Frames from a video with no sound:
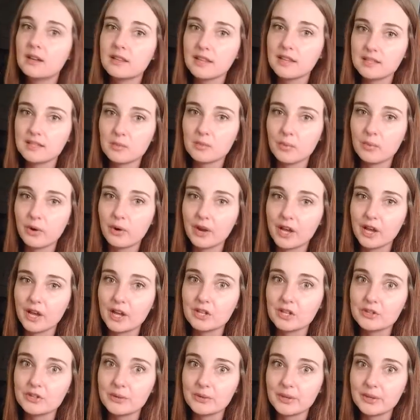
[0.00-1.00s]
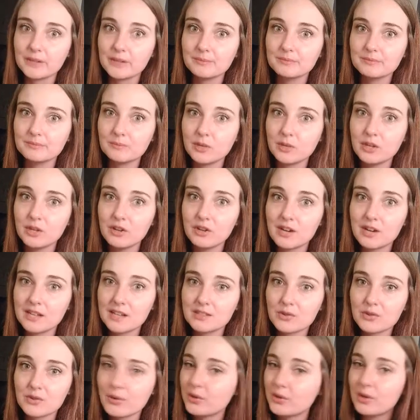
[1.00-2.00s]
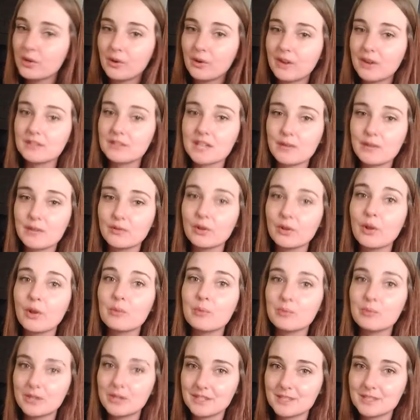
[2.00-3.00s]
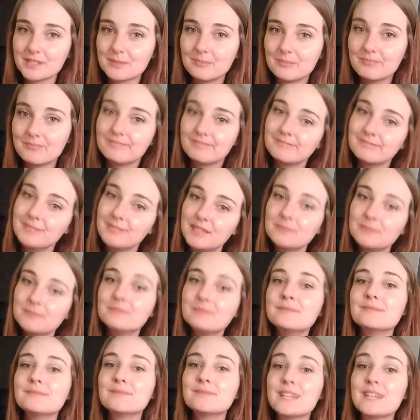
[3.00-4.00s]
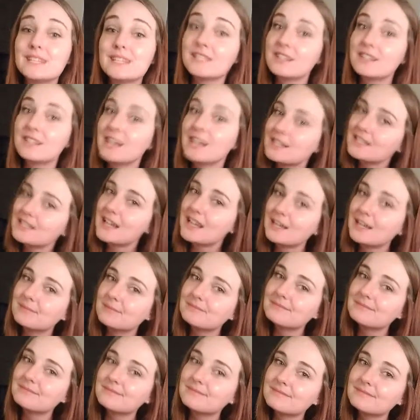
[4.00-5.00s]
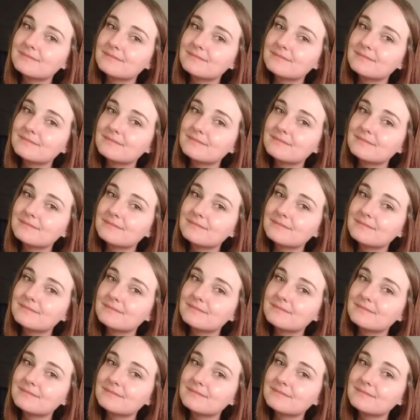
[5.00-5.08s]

That's important. Short. When you're in grad school, you don't have time for long books. But until next time.